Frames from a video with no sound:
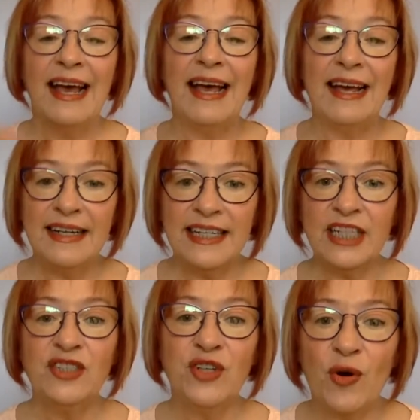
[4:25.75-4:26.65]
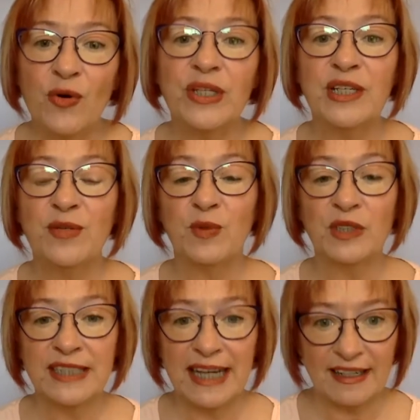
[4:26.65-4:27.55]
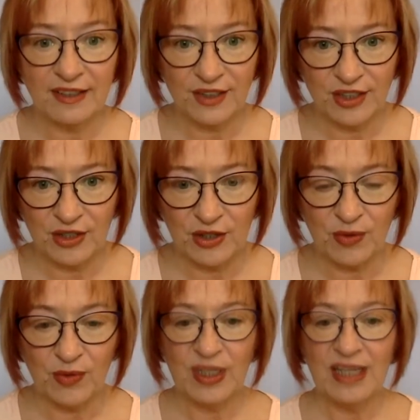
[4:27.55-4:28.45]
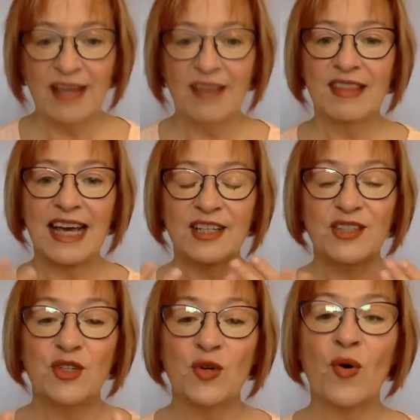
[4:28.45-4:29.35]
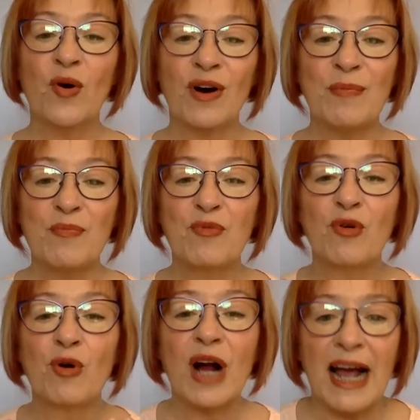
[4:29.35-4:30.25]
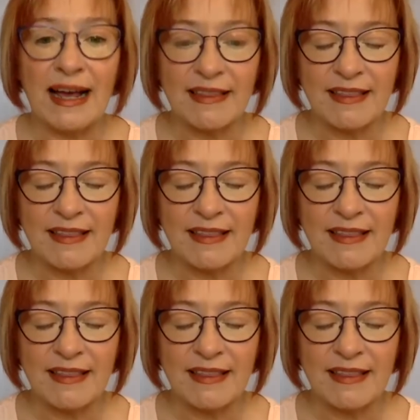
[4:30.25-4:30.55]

Any yogi will tell you that your breath